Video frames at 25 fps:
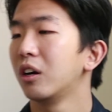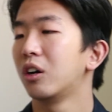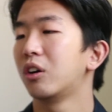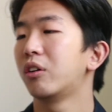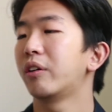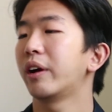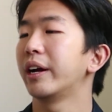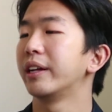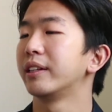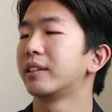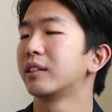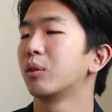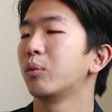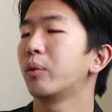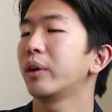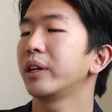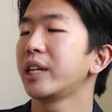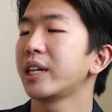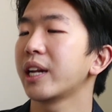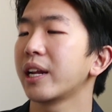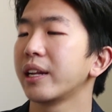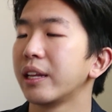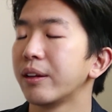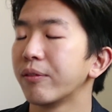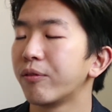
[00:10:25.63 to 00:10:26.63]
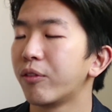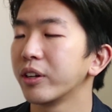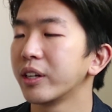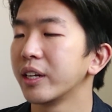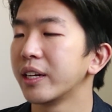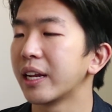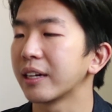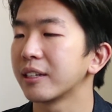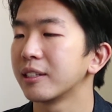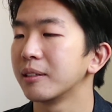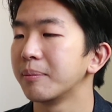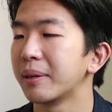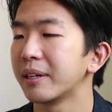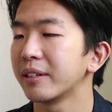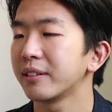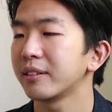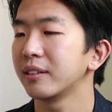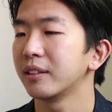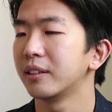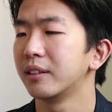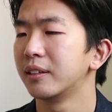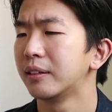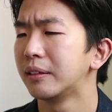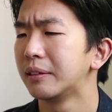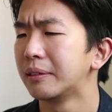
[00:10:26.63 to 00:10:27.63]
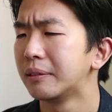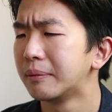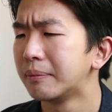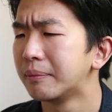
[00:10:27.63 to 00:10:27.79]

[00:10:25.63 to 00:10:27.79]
Alright, what did I do for the next semester?